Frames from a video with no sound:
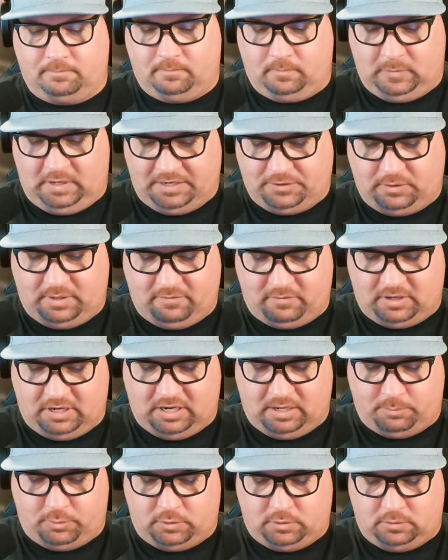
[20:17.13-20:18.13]
Yeah, so I have a
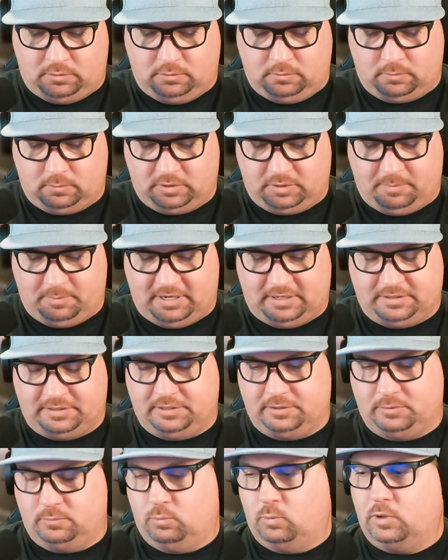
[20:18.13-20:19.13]
couple
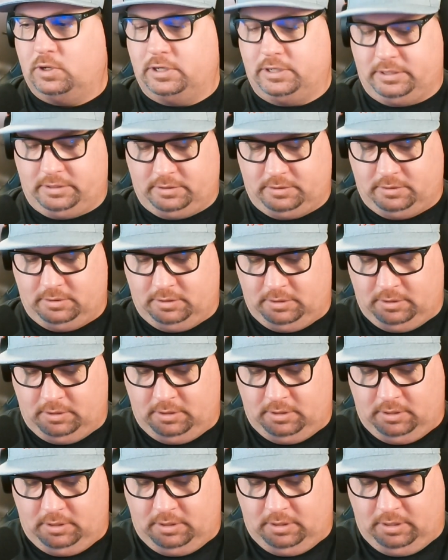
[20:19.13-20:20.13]
responses. One,
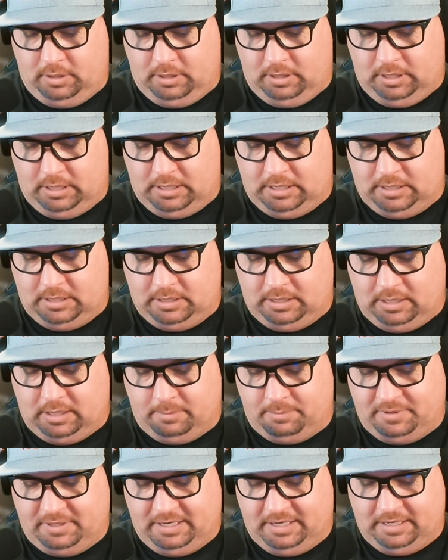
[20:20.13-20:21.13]

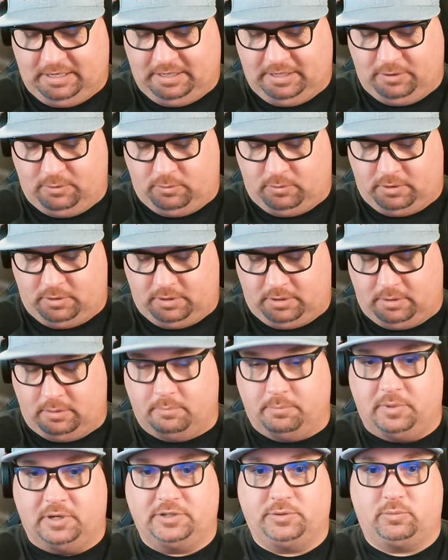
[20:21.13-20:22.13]
update your
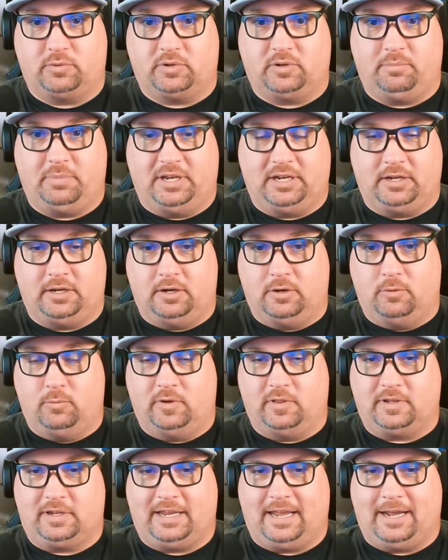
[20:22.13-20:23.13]
buzzword bingo
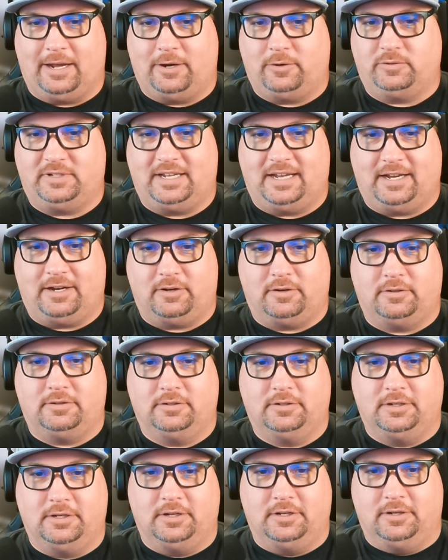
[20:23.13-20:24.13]
with kowtow.
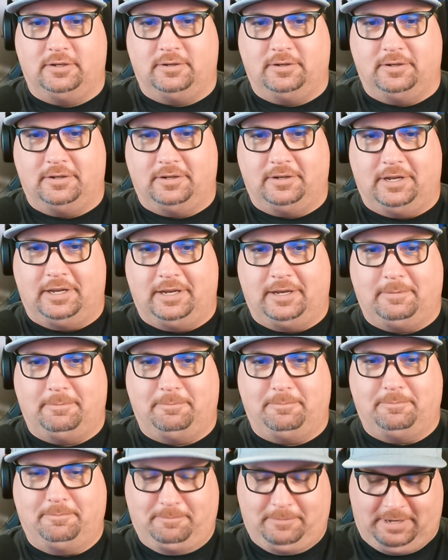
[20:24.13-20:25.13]

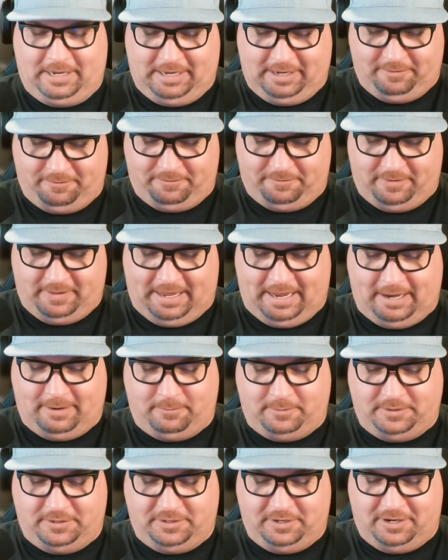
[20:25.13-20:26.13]
If that
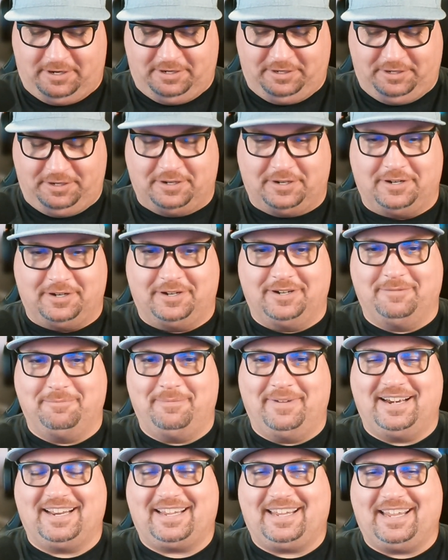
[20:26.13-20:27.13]
was on your
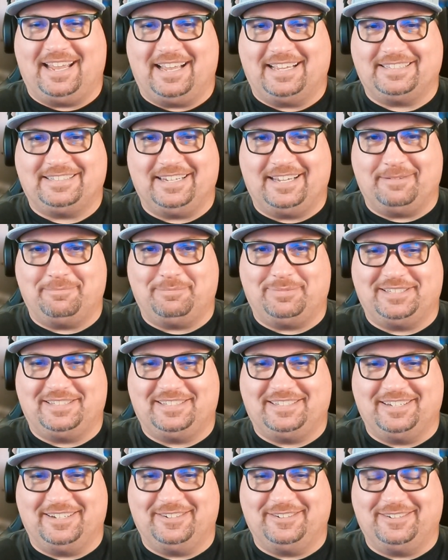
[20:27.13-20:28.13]
Metacast
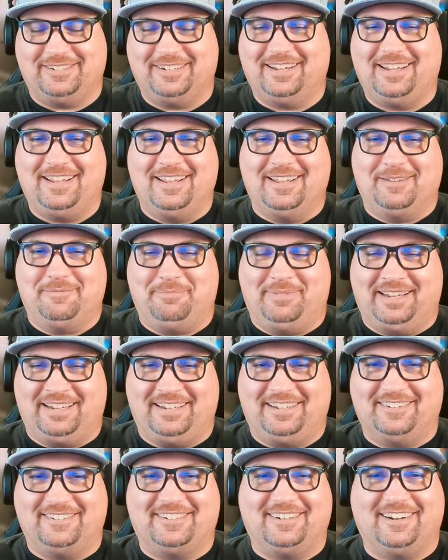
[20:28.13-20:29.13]
episode
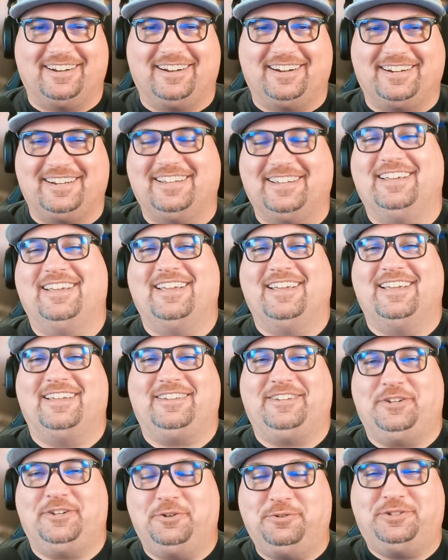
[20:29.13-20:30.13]
bingo card,
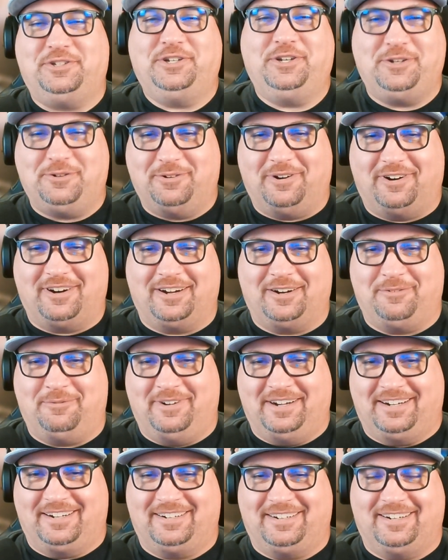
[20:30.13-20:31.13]
you too are a
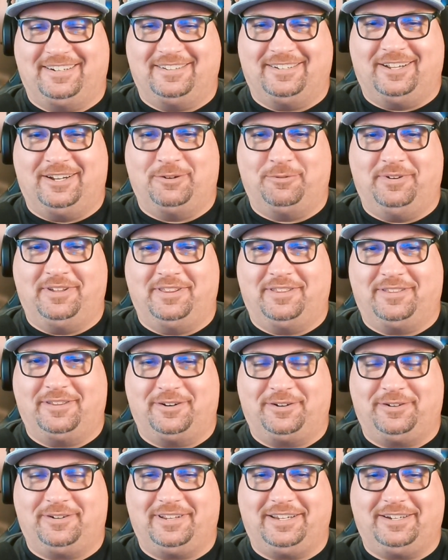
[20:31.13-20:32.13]
winner, along with
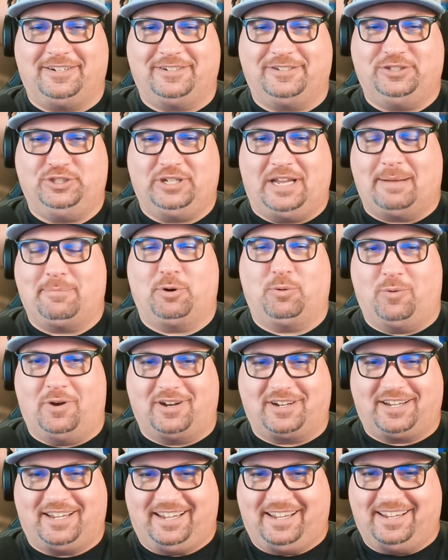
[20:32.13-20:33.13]
earlier
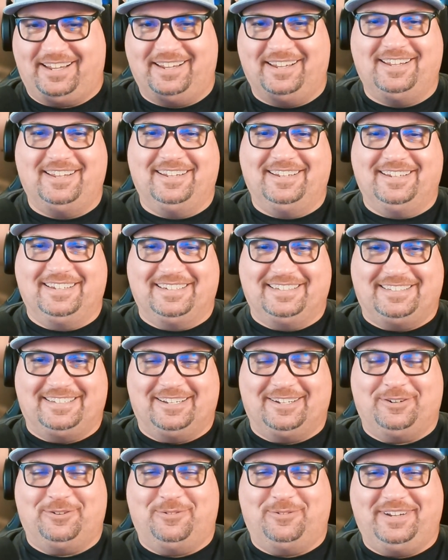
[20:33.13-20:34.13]
Jabberwocky.
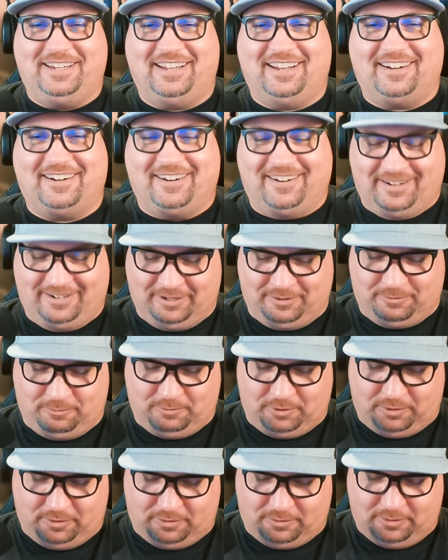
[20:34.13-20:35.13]
So we are on a
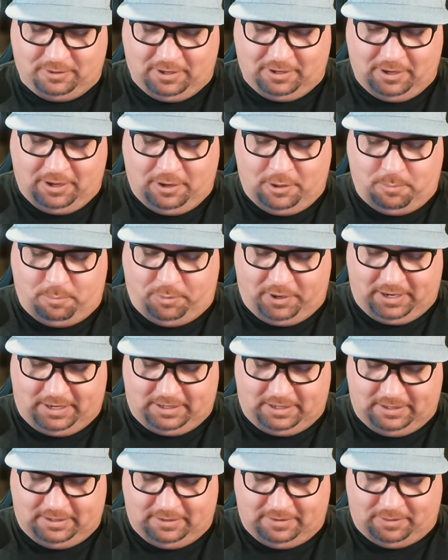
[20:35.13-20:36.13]
roll.
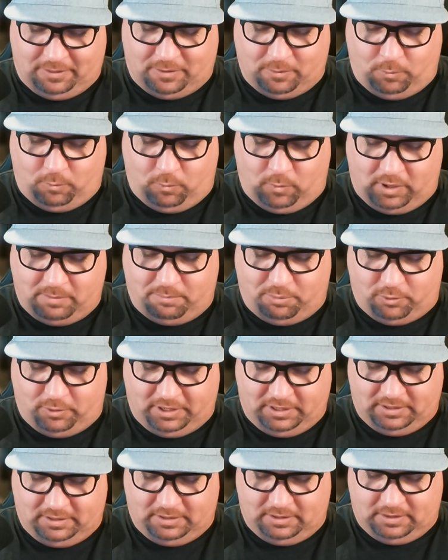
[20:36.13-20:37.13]
But the one
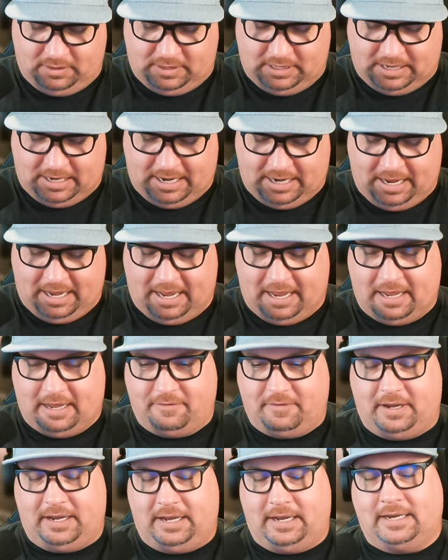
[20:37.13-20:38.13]
point that I
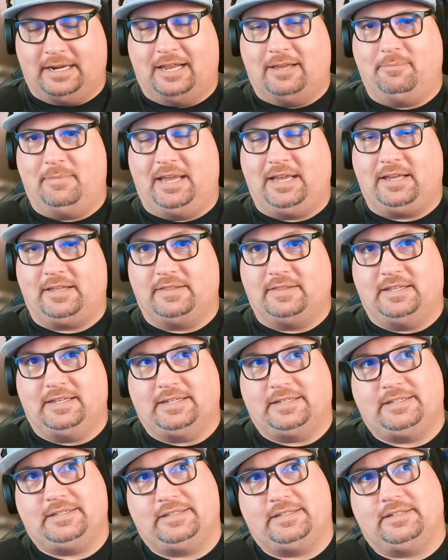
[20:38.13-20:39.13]
have, and I make
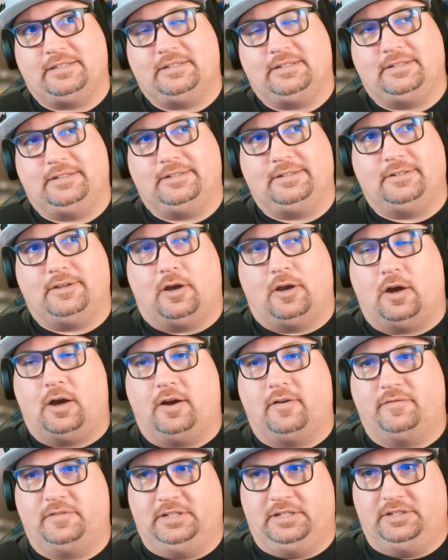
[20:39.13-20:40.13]
this
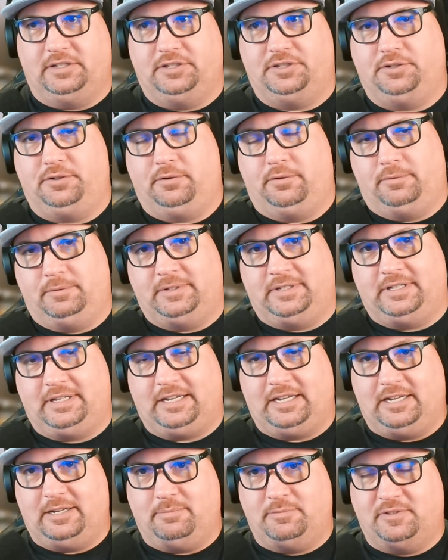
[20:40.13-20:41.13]
often to
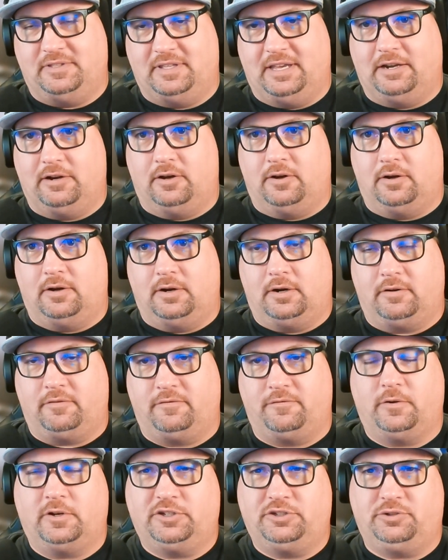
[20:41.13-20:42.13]
teams that are
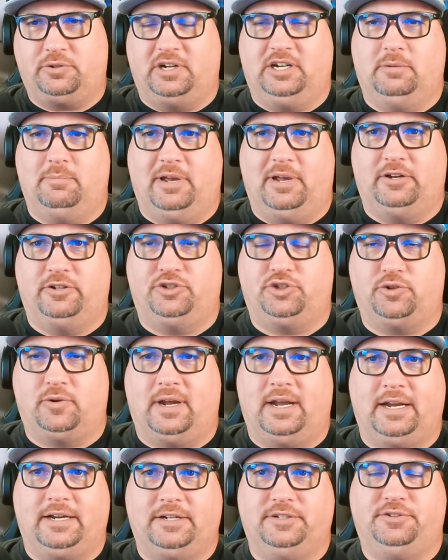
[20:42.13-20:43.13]
frustrated about
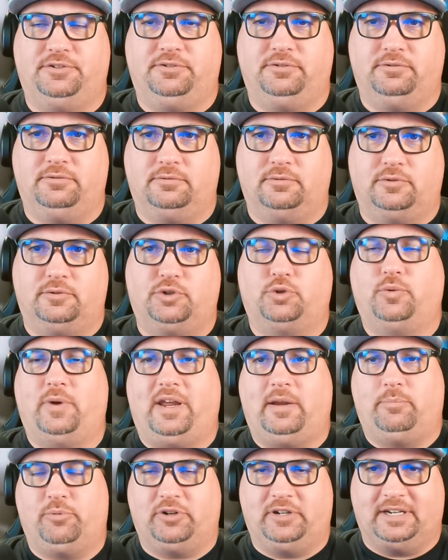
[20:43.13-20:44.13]
trying to
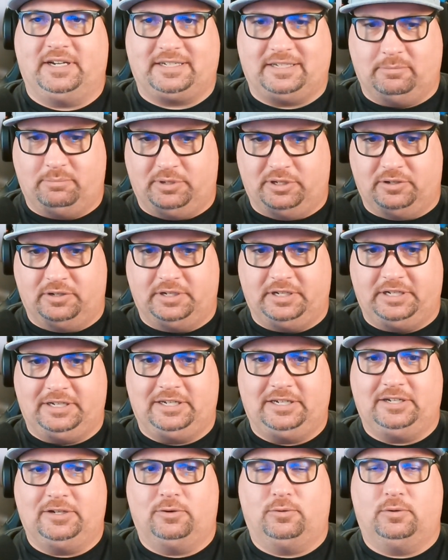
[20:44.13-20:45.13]
create
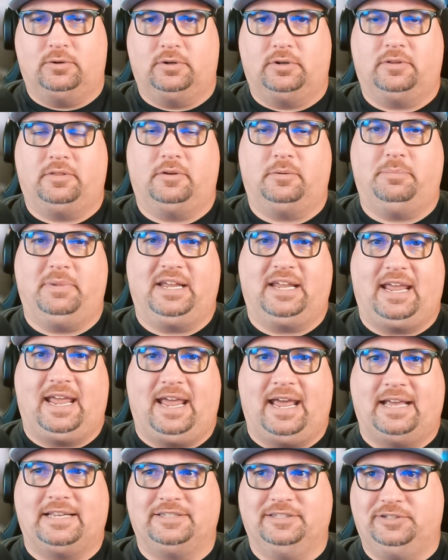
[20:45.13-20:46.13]
predictability or they're being
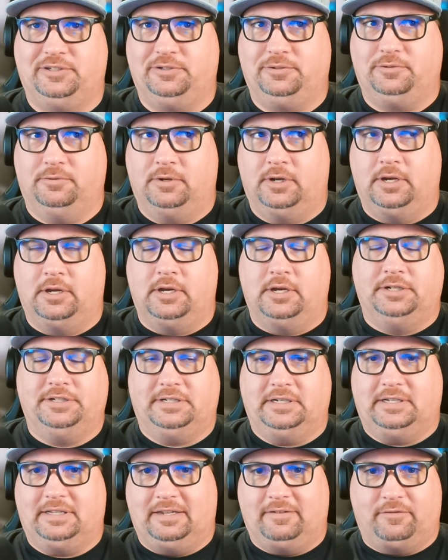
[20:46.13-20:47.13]
asked to
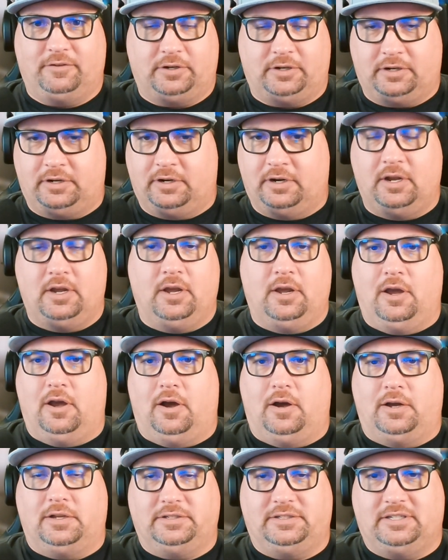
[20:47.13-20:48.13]
deliver
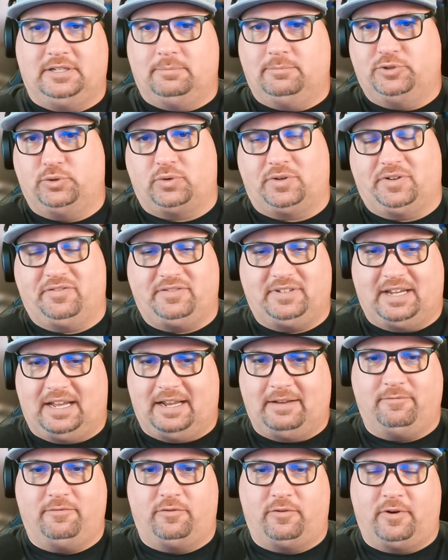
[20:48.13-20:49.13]
on some sort of
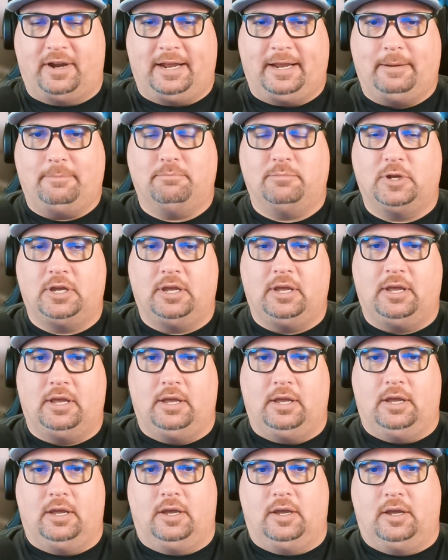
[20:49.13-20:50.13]
time frame,
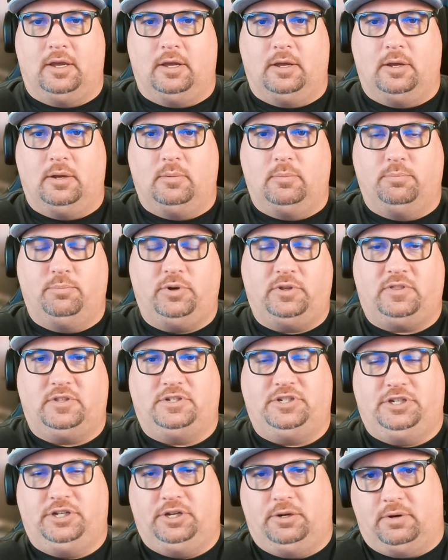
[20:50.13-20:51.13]
put the
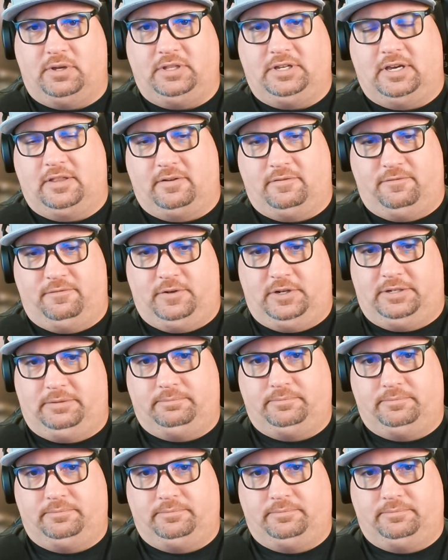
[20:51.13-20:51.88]
shoe on the other foot.